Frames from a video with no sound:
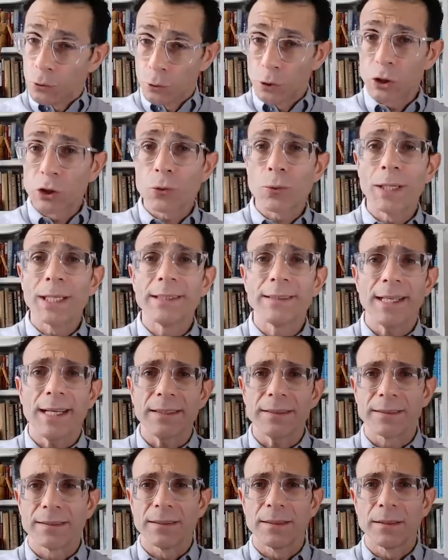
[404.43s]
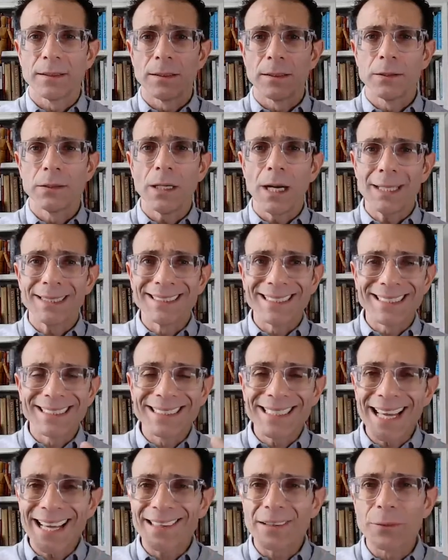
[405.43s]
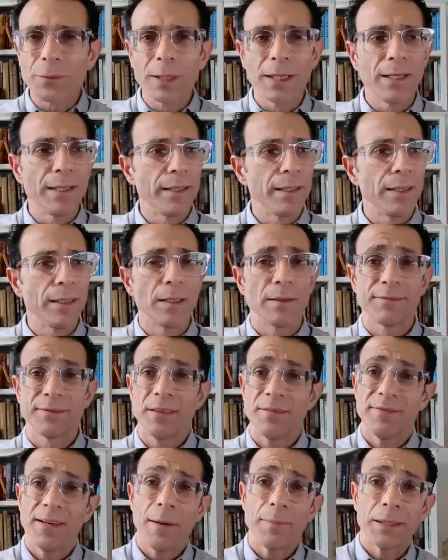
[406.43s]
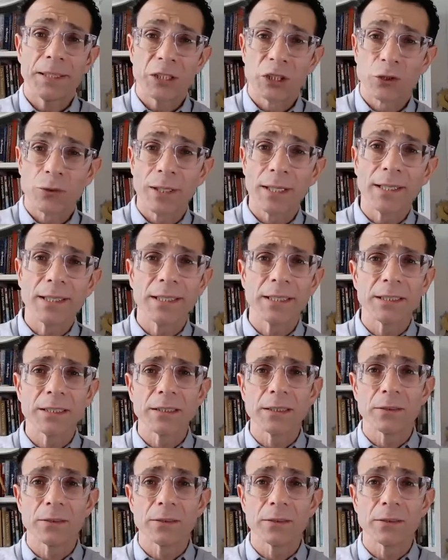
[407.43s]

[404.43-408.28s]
Do a shrink test to understand really if the fabric shrink,